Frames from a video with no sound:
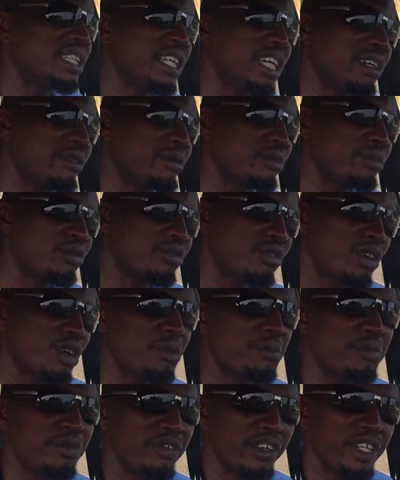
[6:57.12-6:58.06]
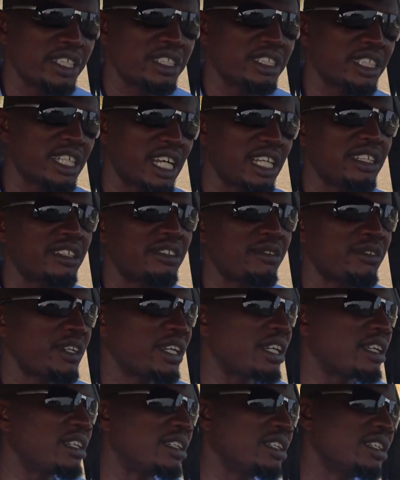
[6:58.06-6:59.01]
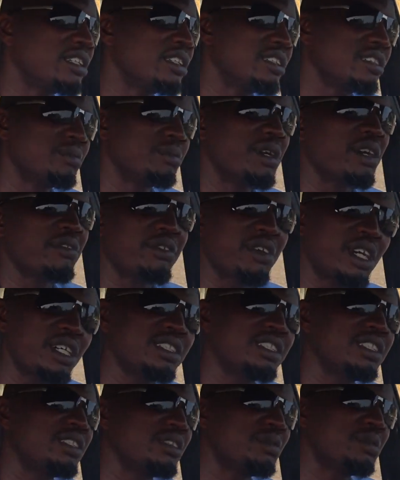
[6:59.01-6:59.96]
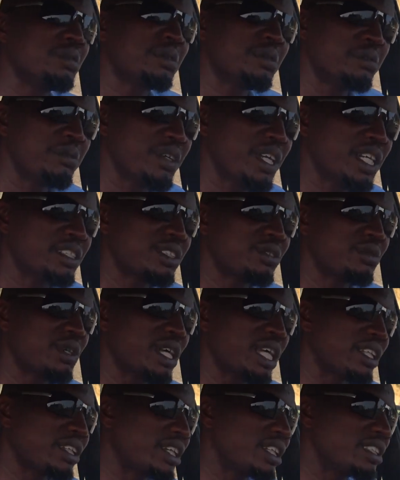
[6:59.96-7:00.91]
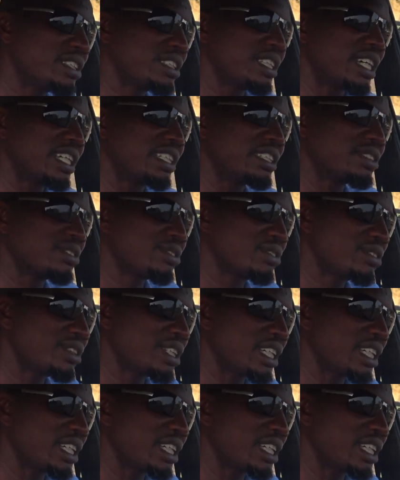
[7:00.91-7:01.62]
then drum brakes at the rear. But of course the brakes were not as good